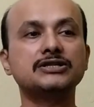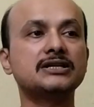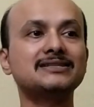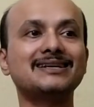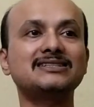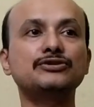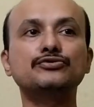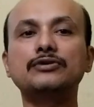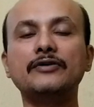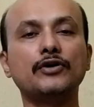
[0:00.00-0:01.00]
Now the logic is
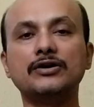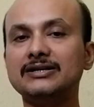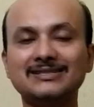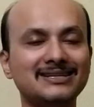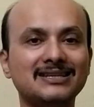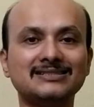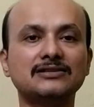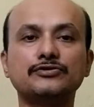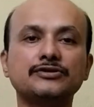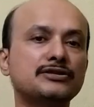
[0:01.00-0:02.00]
that you have already
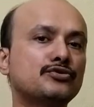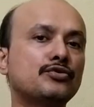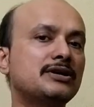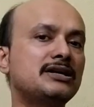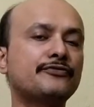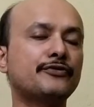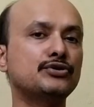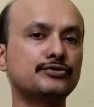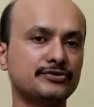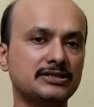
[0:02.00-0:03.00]
seen the sun, so there is no
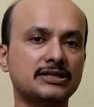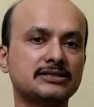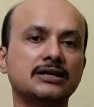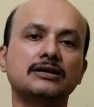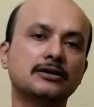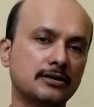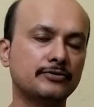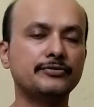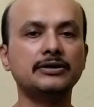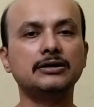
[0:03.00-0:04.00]
need for you to see the
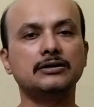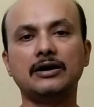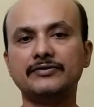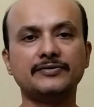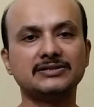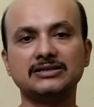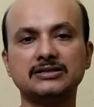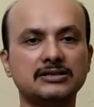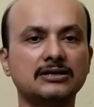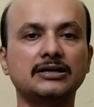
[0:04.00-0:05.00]
sun. We have
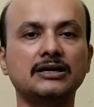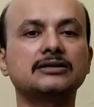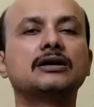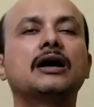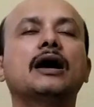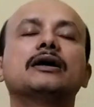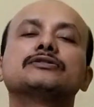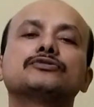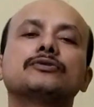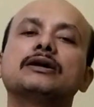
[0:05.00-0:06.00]
never seen the sun
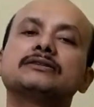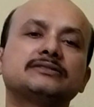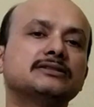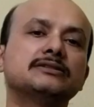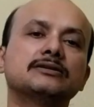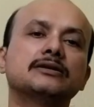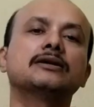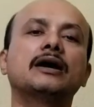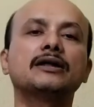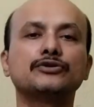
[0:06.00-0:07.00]
yet, and so let us
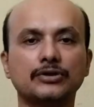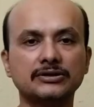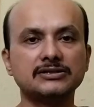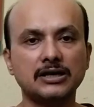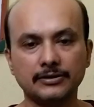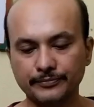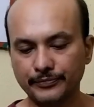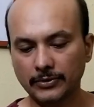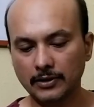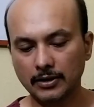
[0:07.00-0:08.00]
see and enjoy the
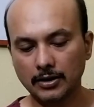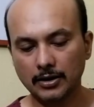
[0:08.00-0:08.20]
sun.